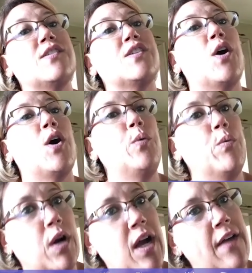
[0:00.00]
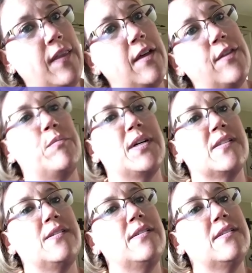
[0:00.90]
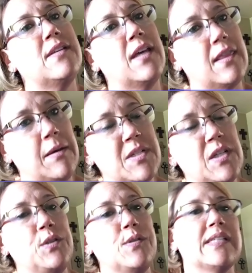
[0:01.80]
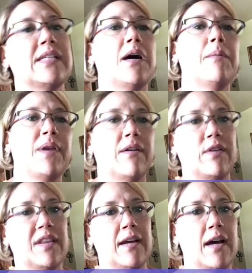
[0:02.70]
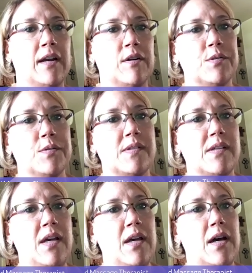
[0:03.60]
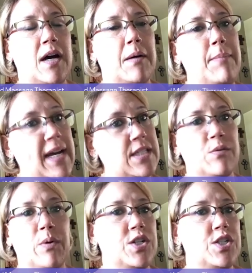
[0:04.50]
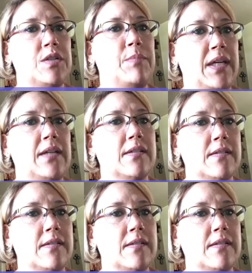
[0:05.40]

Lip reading: So we work on the other muscles, get them to loosen up, and everything kind of goes back to where it should be.